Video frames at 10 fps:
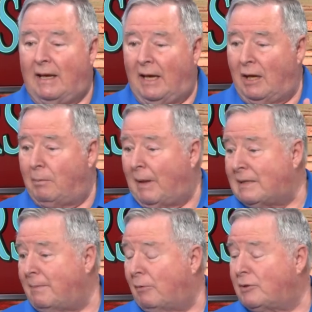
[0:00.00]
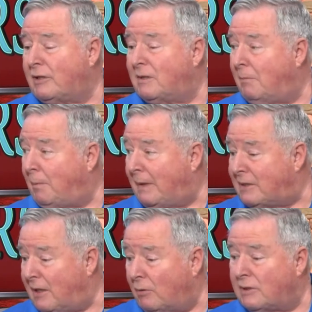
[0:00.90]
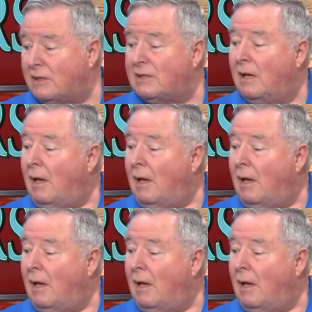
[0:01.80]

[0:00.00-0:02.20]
anaplasmosis and babesiosis.